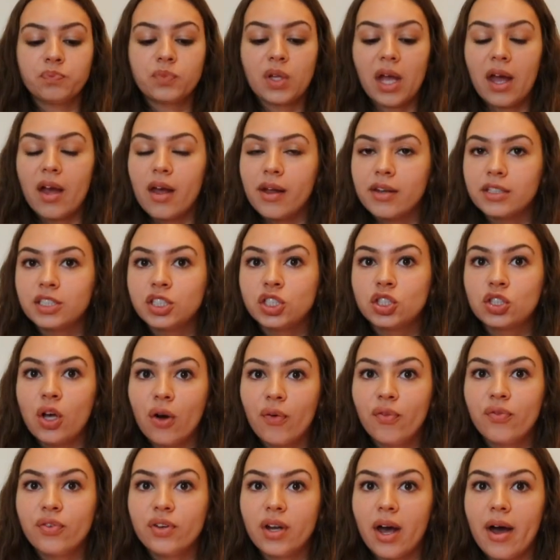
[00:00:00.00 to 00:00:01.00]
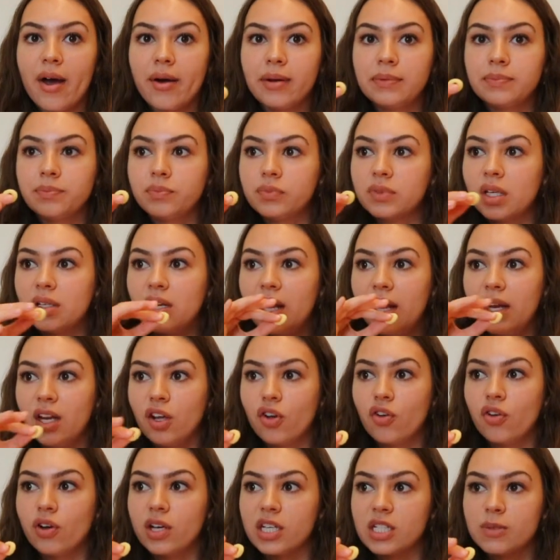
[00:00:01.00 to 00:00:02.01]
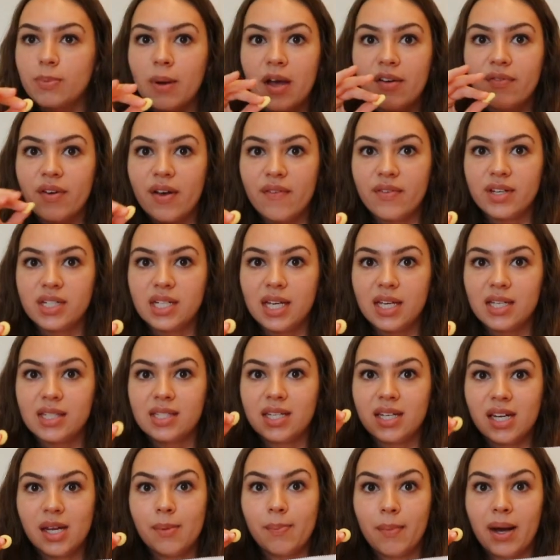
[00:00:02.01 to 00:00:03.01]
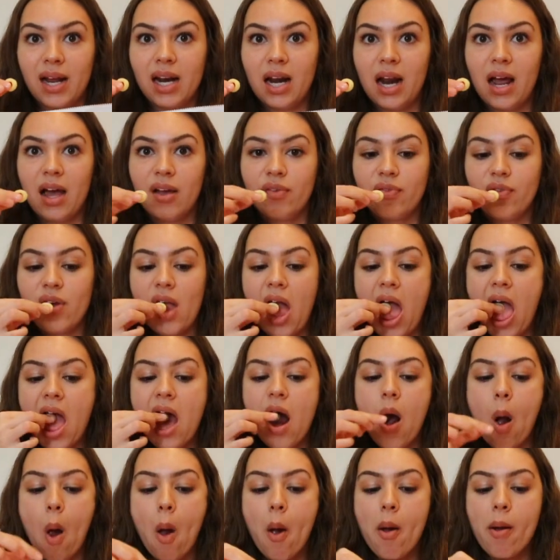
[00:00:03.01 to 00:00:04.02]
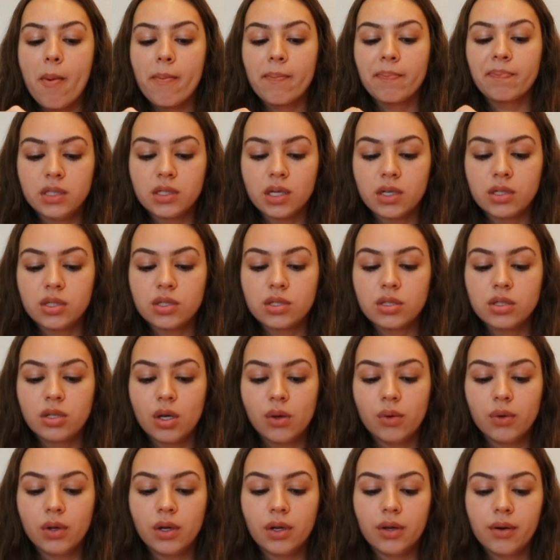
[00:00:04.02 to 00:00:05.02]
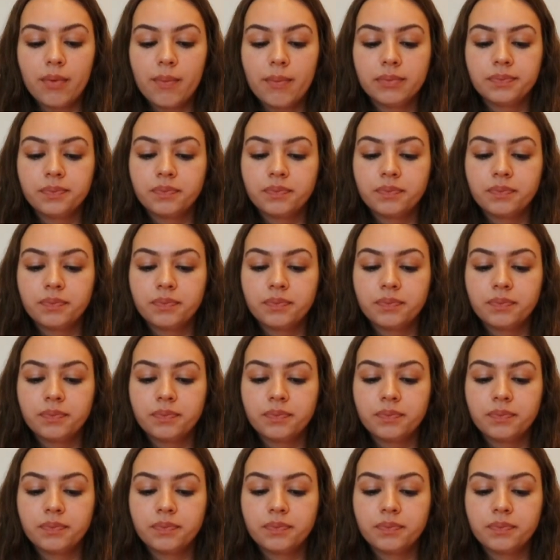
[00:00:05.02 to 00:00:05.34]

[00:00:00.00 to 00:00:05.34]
they're softer than any crisp I've ever tasted in my life. These are so good.